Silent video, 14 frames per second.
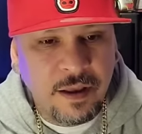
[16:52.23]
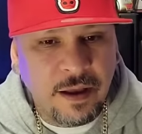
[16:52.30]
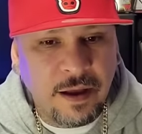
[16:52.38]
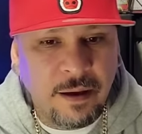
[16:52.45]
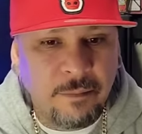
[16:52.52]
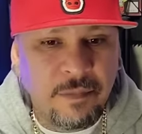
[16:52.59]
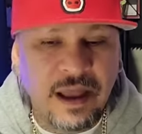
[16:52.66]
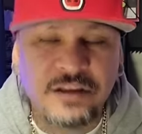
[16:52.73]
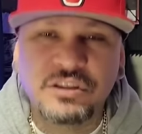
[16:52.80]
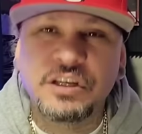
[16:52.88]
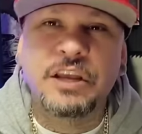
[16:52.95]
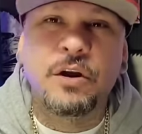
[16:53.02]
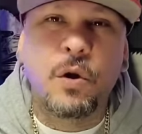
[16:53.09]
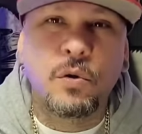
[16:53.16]
As
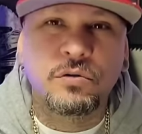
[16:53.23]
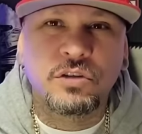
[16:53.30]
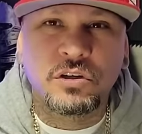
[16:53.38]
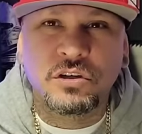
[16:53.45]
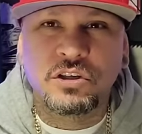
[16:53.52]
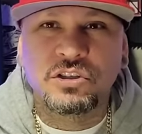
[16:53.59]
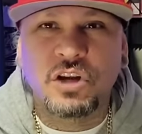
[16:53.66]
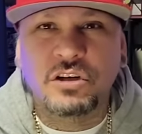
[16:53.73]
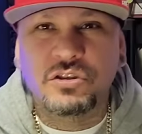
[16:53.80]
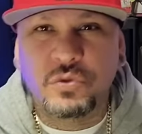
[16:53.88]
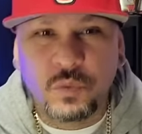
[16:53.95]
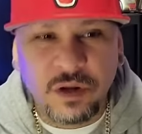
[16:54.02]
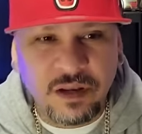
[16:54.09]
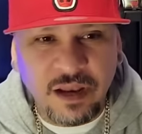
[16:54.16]
you get older, you start
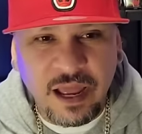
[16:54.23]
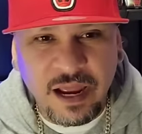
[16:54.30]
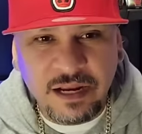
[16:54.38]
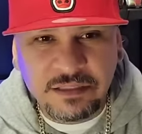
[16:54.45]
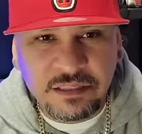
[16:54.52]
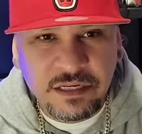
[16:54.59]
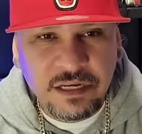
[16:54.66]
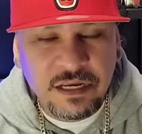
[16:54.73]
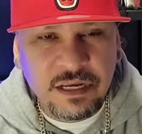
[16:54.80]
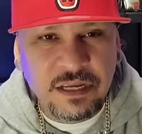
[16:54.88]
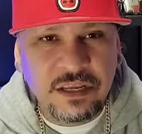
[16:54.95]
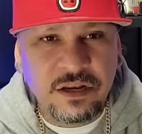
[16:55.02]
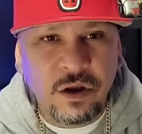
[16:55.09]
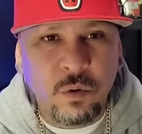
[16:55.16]
to realize,
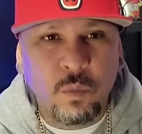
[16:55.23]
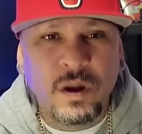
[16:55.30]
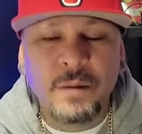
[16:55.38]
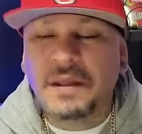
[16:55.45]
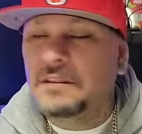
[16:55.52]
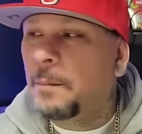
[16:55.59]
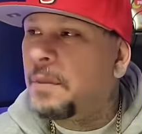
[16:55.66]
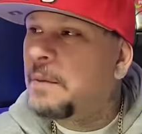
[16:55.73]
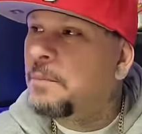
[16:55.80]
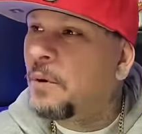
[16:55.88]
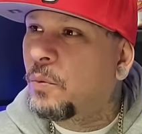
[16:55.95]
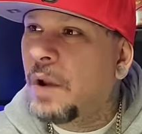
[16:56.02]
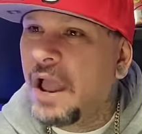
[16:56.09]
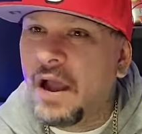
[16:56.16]
you know, what about the
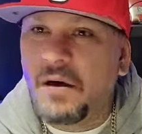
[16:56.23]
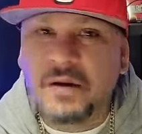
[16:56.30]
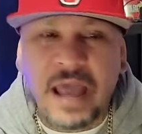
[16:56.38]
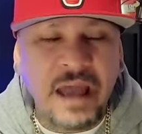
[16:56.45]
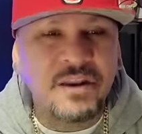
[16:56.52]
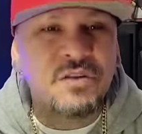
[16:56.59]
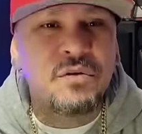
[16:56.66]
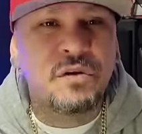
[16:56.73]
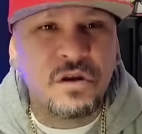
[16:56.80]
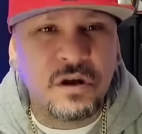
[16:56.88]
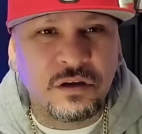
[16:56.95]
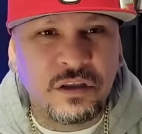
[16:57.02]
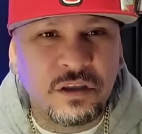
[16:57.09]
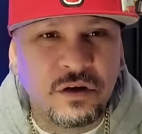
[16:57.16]
people around? How do you
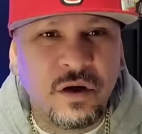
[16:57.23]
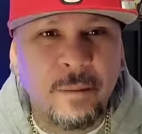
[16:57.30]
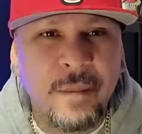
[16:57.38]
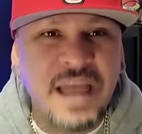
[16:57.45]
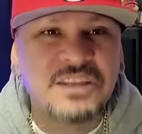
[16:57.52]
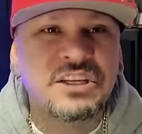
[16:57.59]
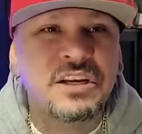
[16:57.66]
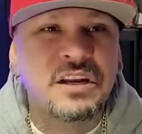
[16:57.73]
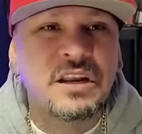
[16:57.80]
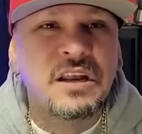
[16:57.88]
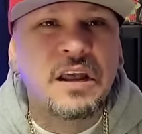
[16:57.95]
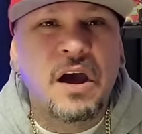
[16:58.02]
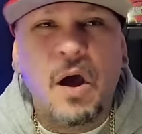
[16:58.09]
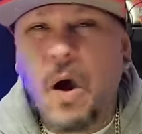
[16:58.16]
look? You know, imagine...